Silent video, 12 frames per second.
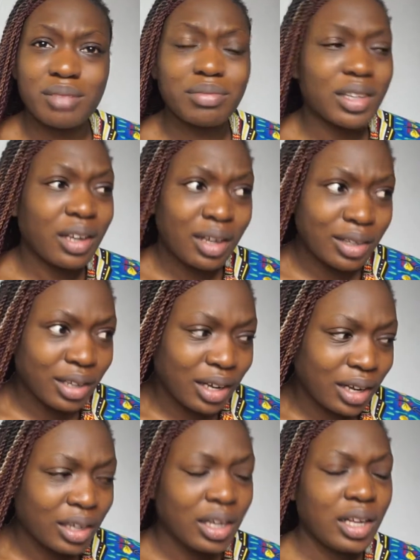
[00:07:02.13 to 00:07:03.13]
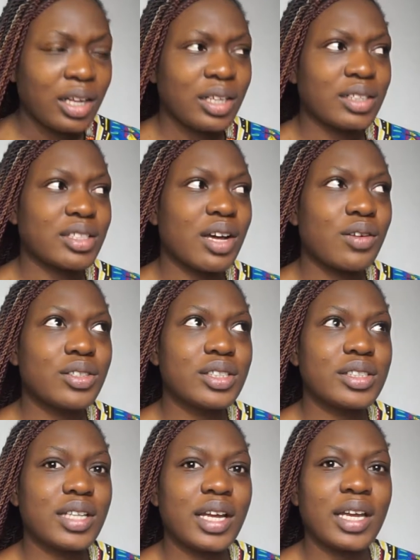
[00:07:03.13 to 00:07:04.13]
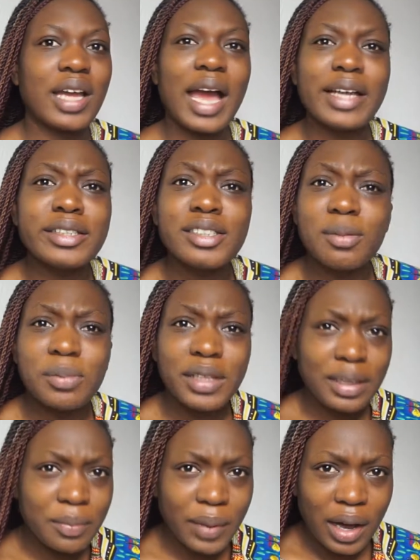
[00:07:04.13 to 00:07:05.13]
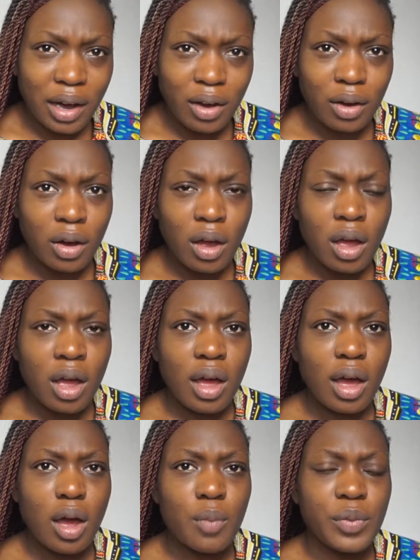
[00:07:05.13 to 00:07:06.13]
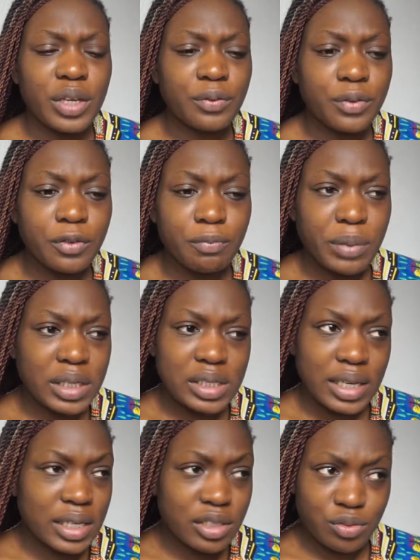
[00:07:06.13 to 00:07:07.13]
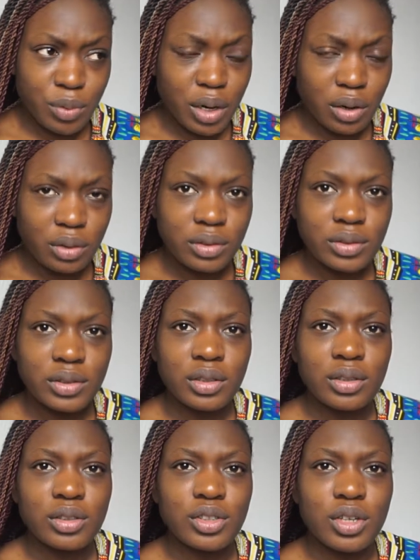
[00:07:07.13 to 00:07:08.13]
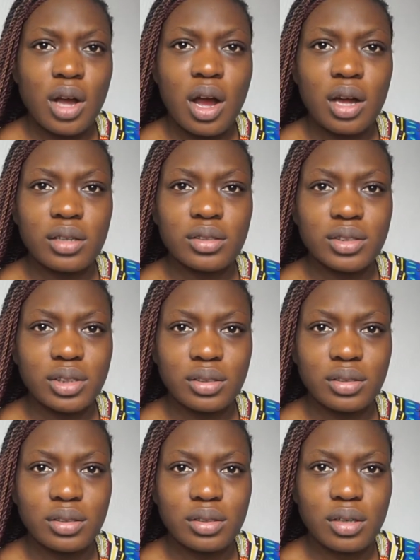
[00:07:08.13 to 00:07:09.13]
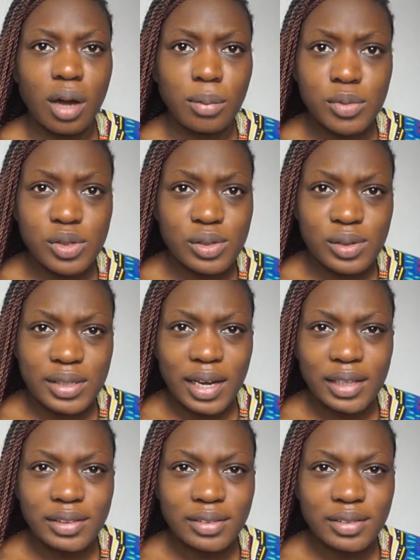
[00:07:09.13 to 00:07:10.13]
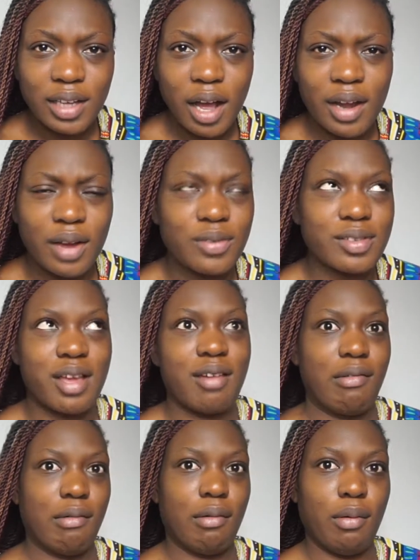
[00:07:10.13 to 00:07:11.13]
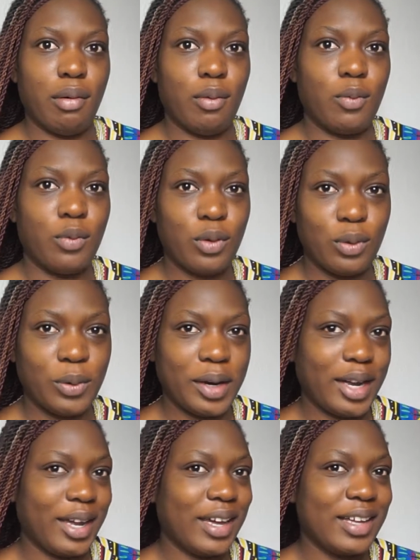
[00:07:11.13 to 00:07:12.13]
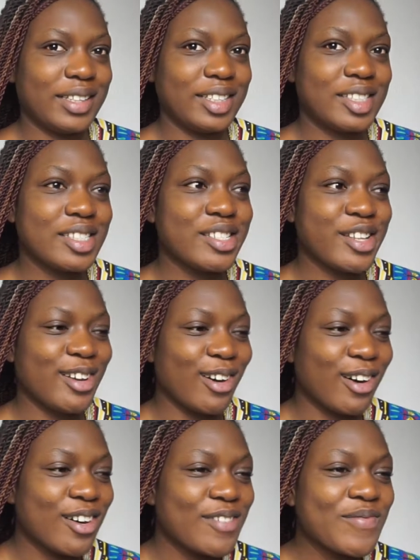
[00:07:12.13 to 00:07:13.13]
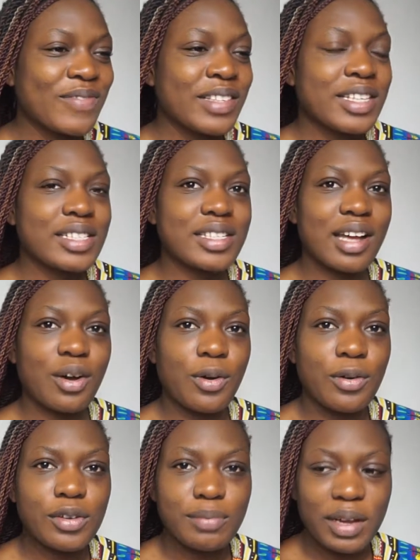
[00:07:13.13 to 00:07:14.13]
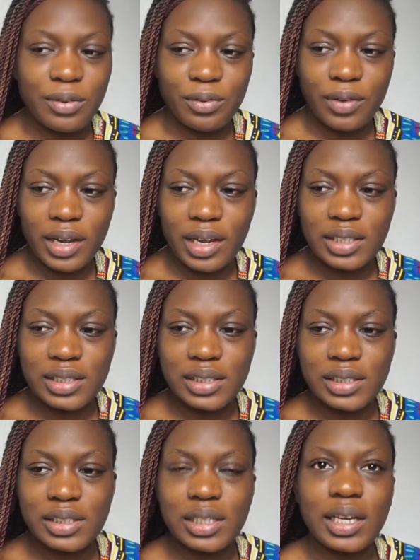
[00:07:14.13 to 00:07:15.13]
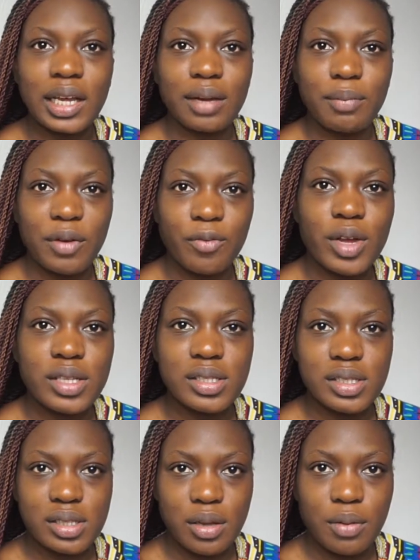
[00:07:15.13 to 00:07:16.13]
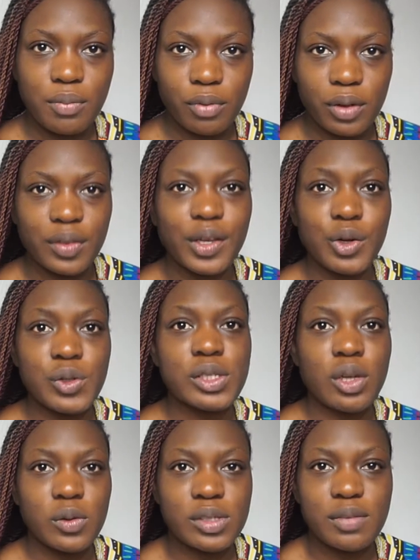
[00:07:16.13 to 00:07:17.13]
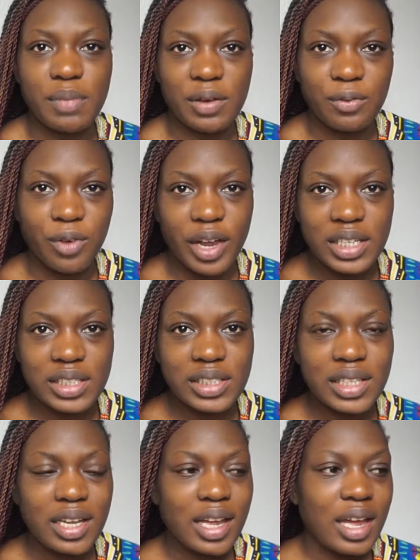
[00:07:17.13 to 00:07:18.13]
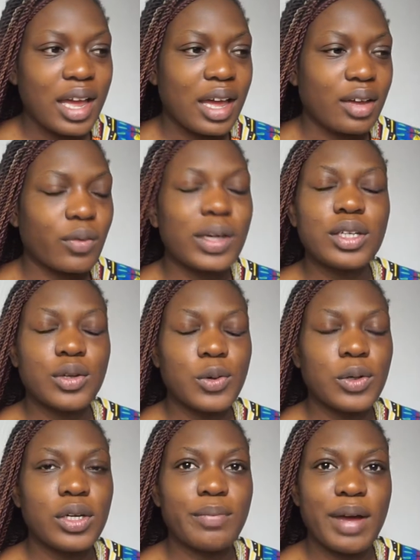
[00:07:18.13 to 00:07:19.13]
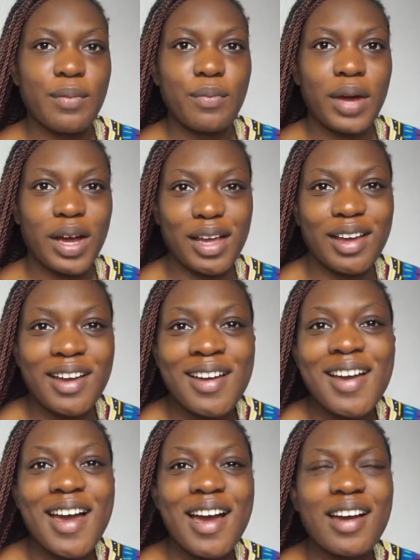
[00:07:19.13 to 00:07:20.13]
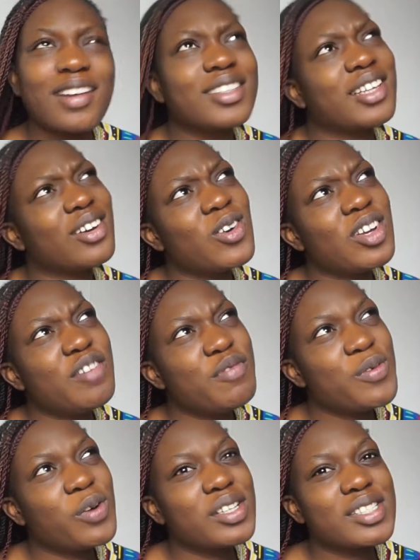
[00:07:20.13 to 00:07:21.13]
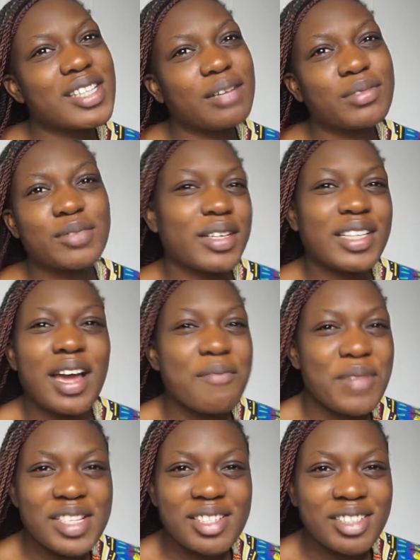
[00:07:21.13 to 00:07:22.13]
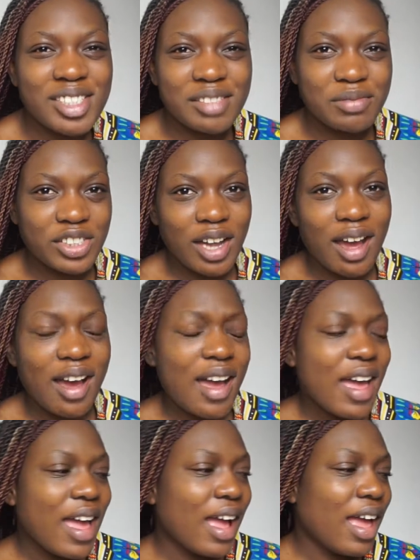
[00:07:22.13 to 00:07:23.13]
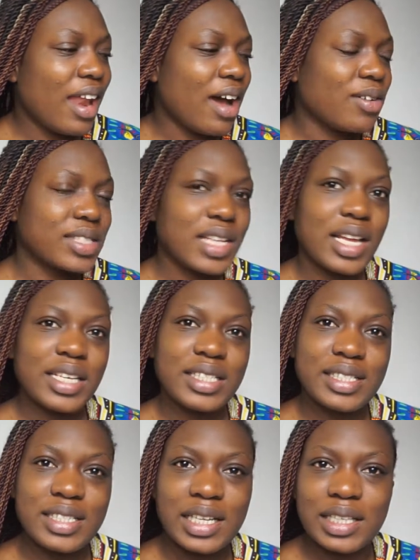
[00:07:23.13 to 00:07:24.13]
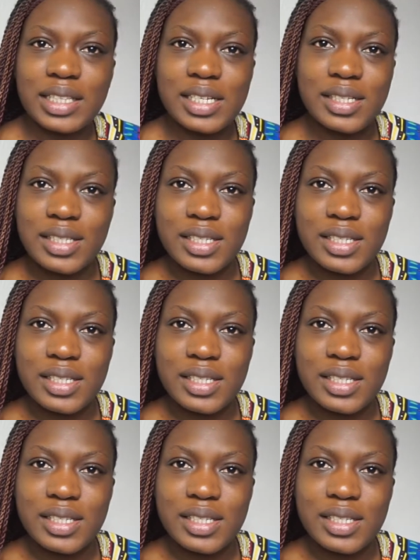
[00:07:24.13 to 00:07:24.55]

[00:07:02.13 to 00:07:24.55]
something like that. So I was just like, and something about if you've been to Israel, you can't come to Sudan. And I was like, whoa, okay, this is a lot. So I called my friend, like my friend's brother, who is also my friend. Well, I didn't call him, I called him or WhatsApped him. I messaged him, Sha, and I was like, listen, this,